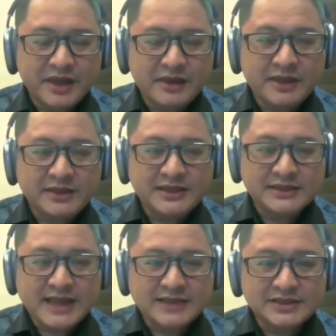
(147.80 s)
be a big
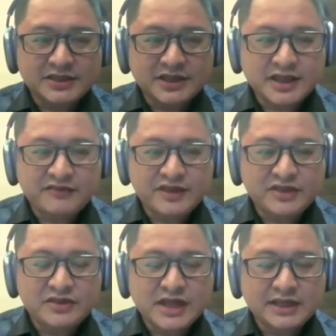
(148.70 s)
disaster if
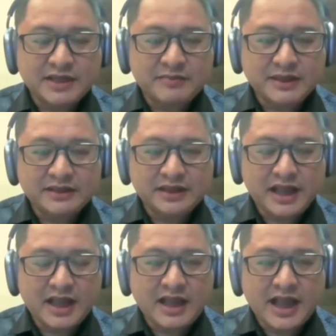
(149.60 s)
we do not keep it
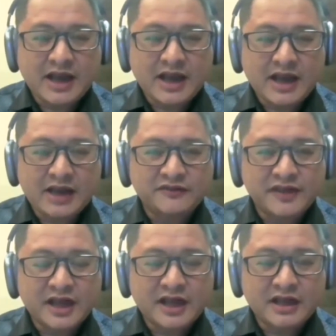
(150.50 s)
out
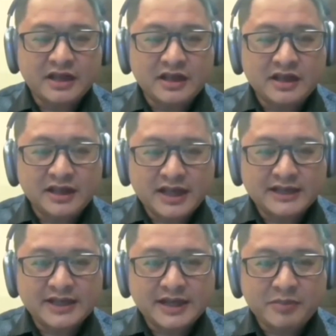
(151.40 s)
of the
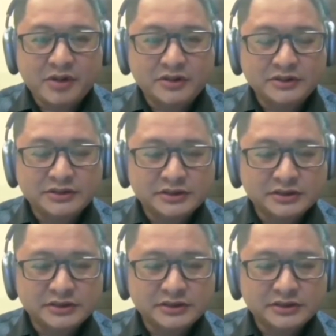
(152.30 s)
country po.